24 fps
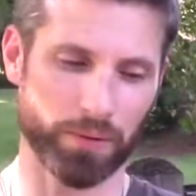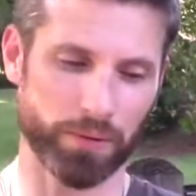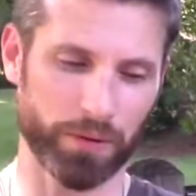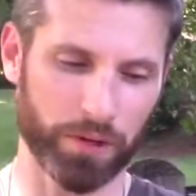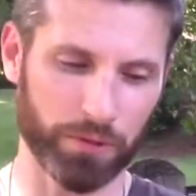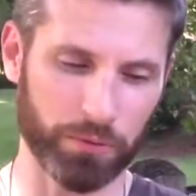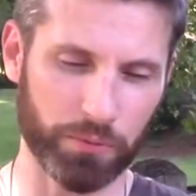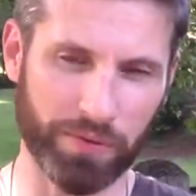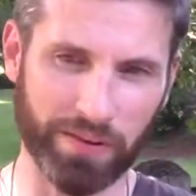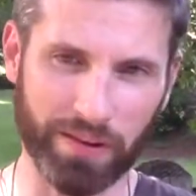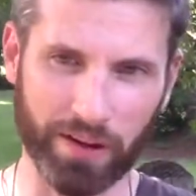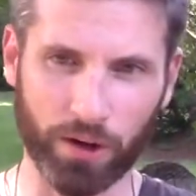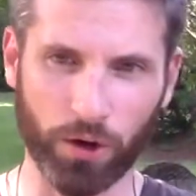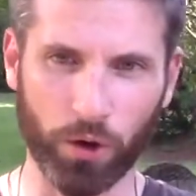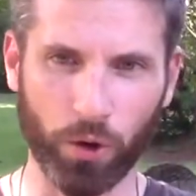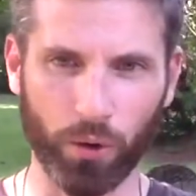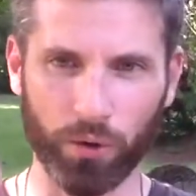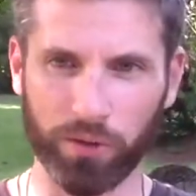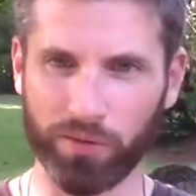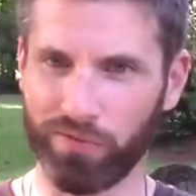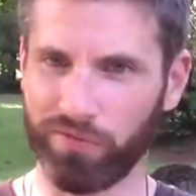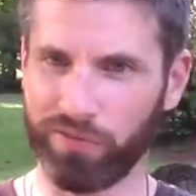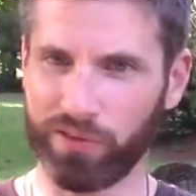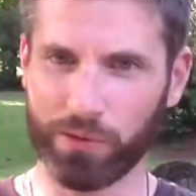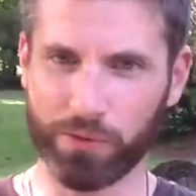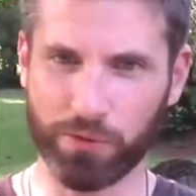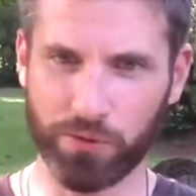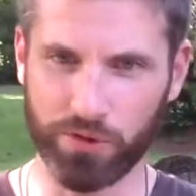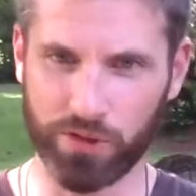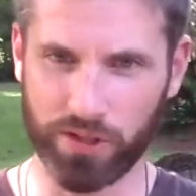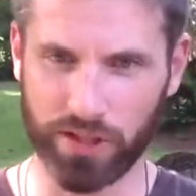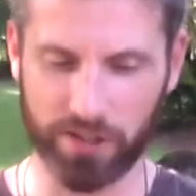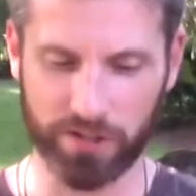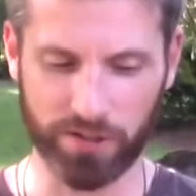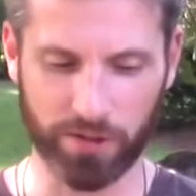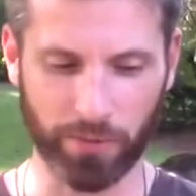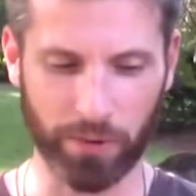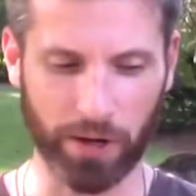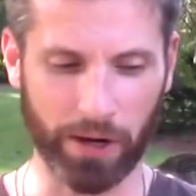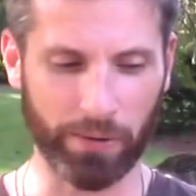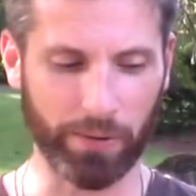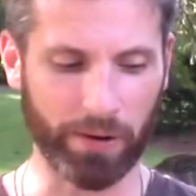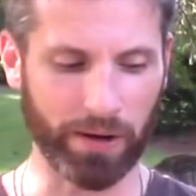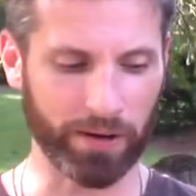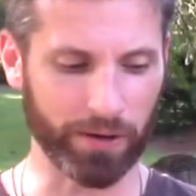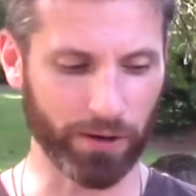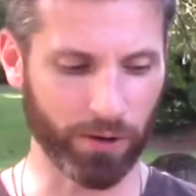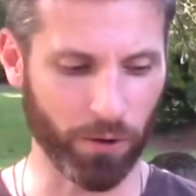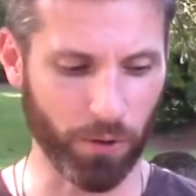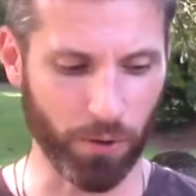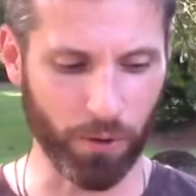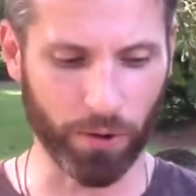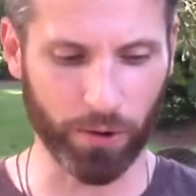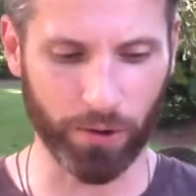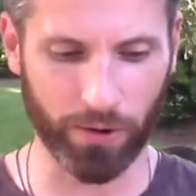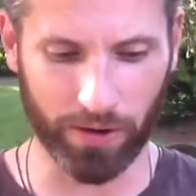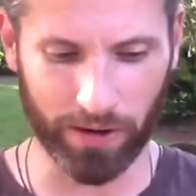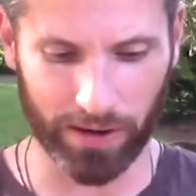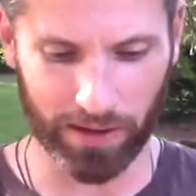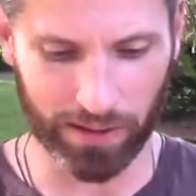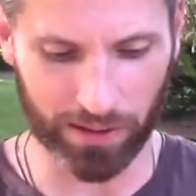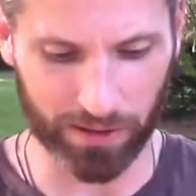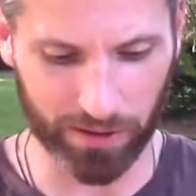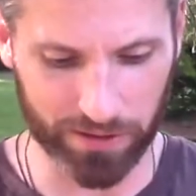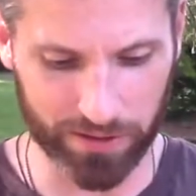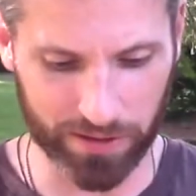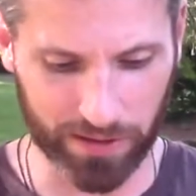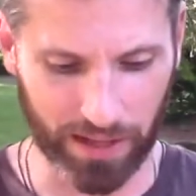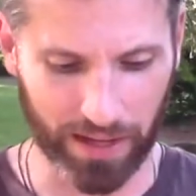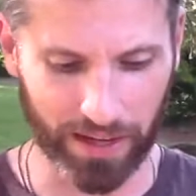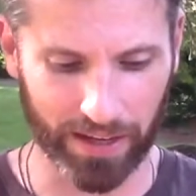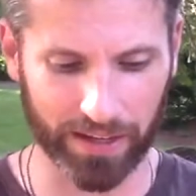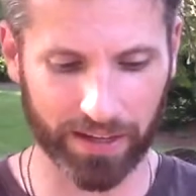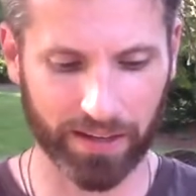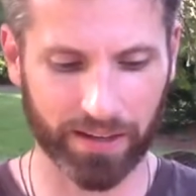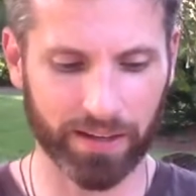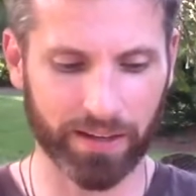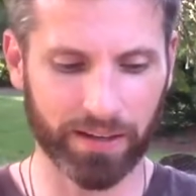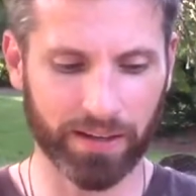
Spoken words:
we've got cold and flu season right around the corner, and it looks like